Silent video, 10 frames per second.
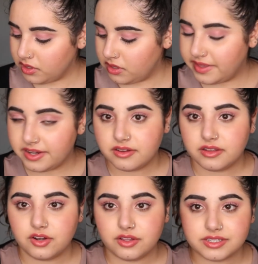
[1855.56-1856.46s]
then,
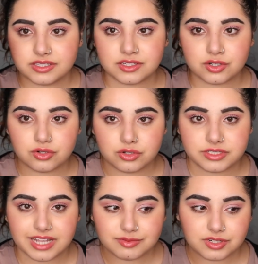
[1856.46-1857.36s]
you know, this is a good
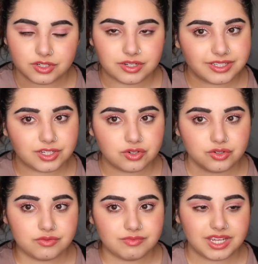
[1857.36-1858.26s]
substitute. It's a
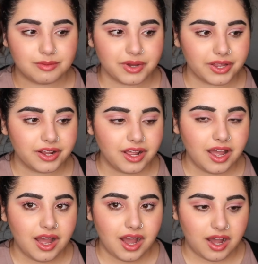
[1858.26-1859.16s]
good thing, but
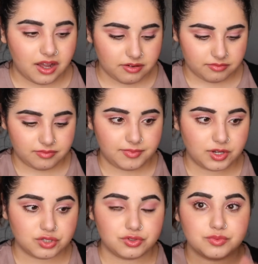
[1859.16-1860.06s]
I
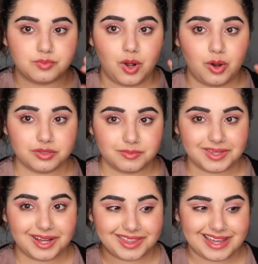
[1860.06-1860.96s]
should just hold them
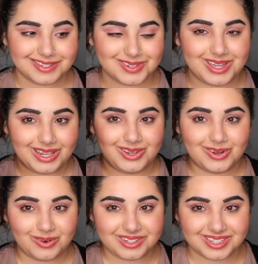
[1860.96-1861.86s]
like that so that you
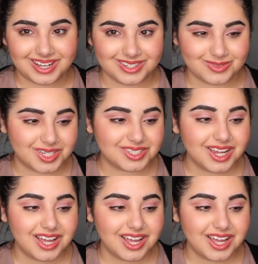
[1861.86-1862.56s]
know which side is which.